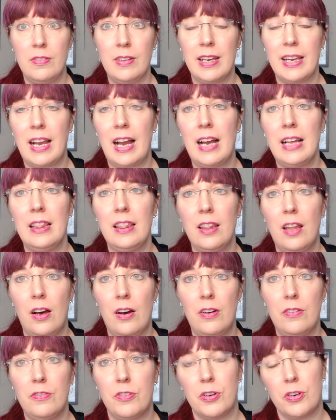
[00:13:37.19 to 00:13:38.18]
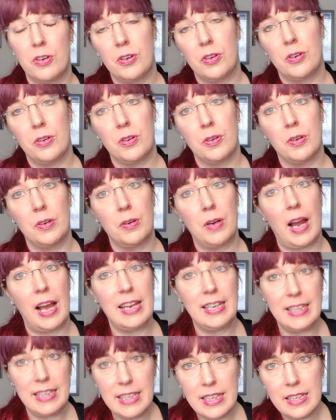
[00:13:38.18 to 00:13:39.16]
Like, I love her
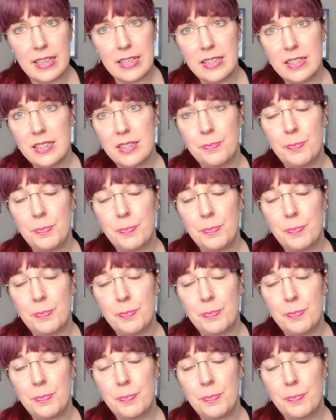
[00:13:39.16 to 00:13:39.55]
ideas,